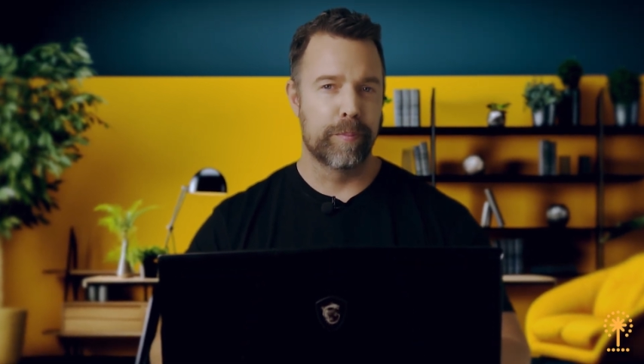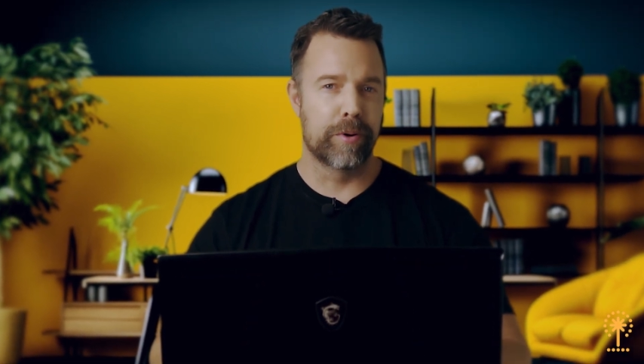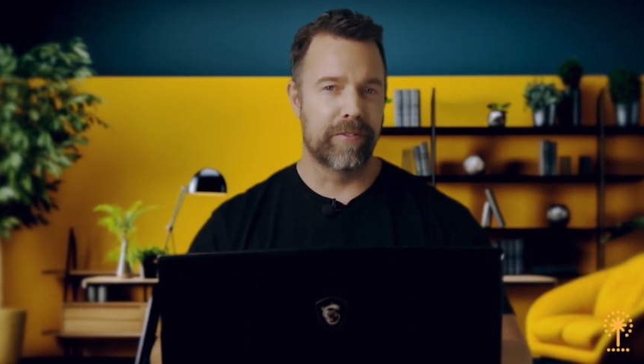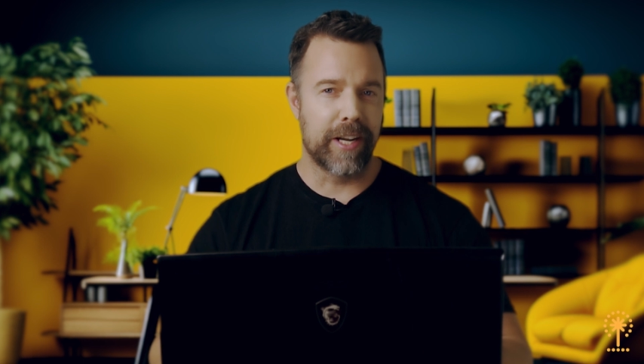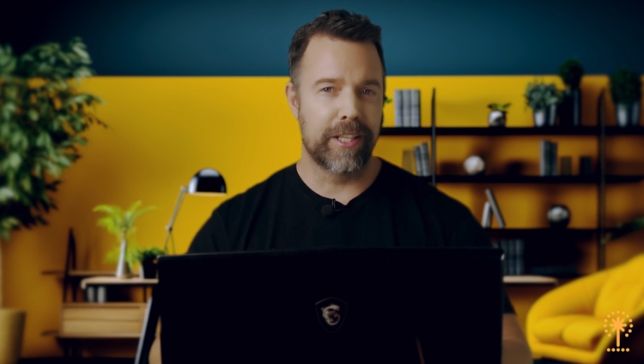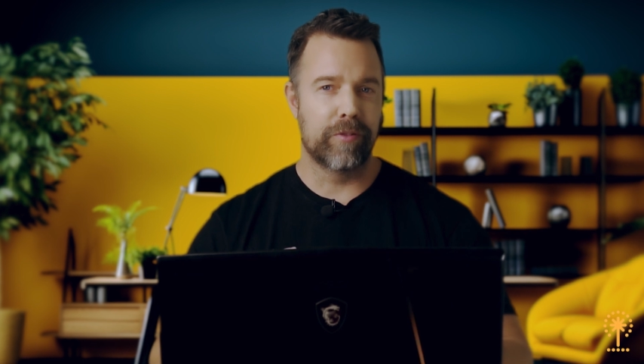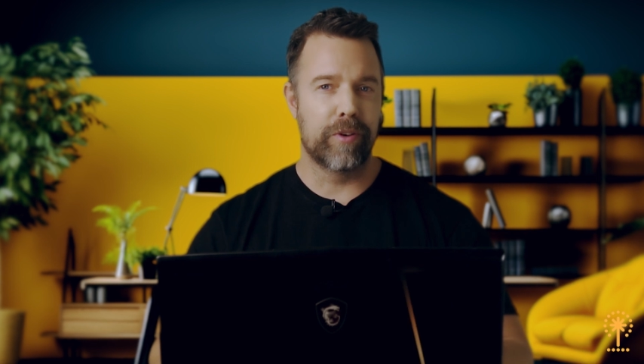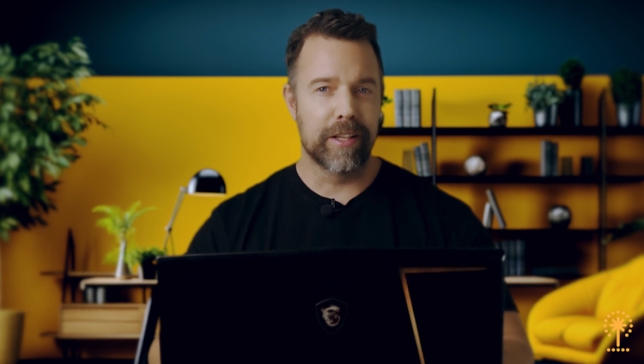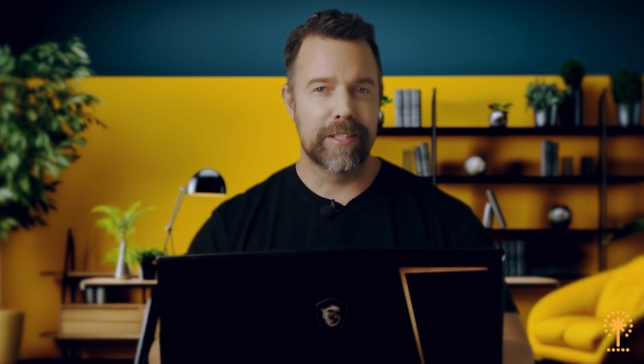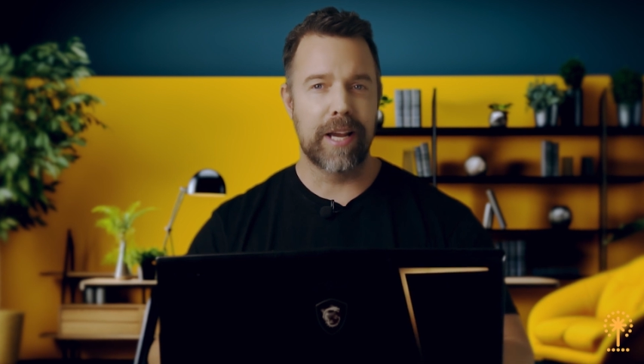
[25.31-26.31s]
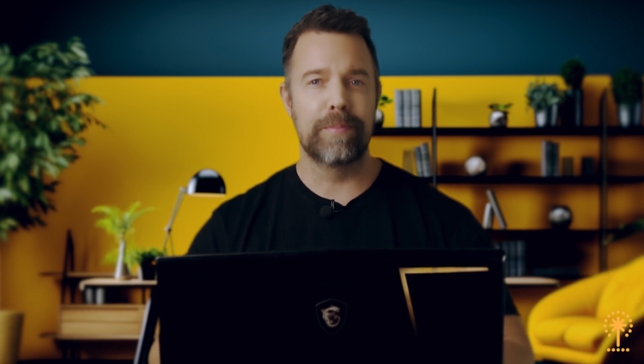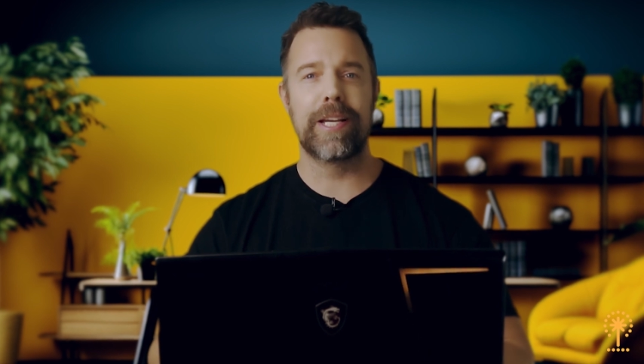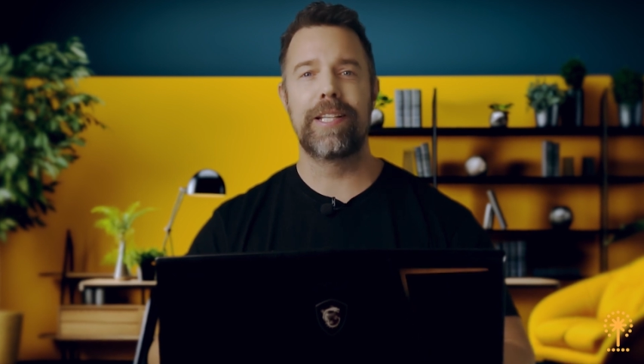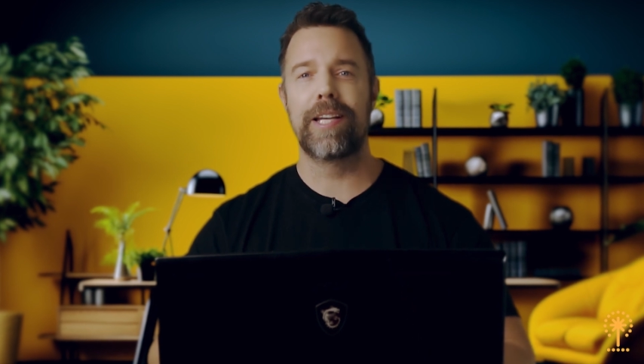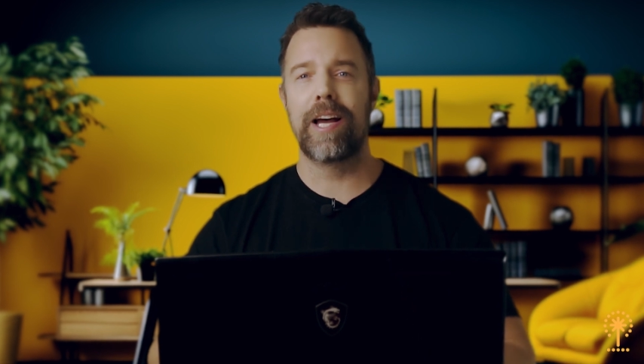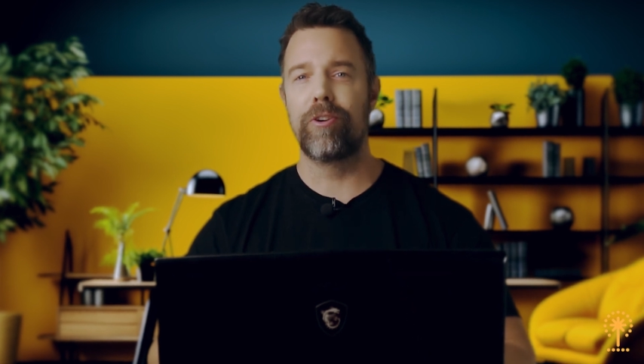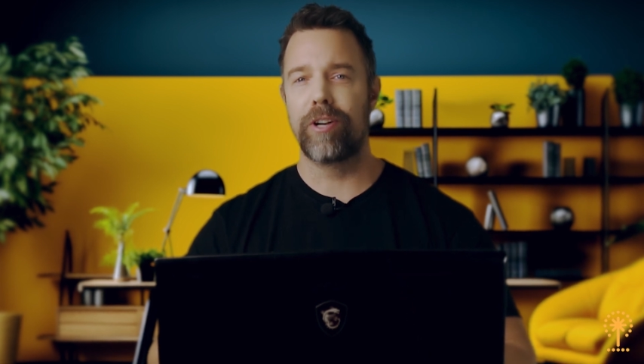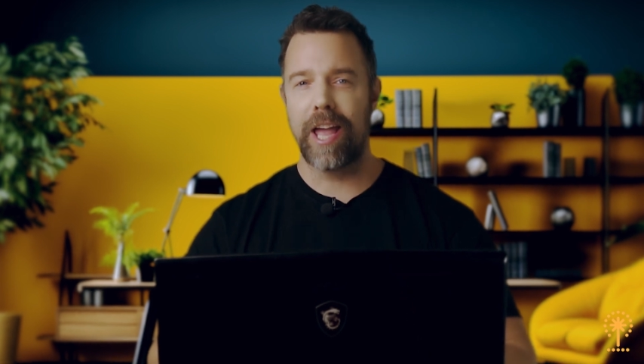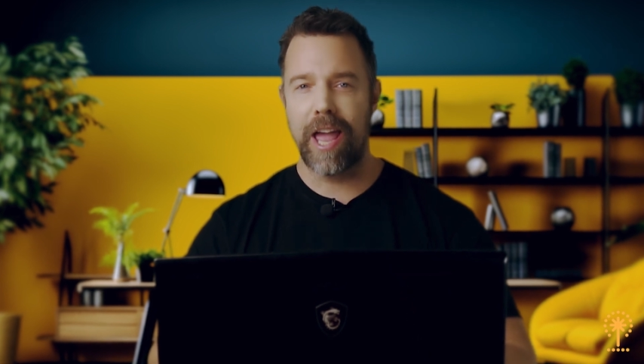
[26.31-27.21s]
providing real-time data on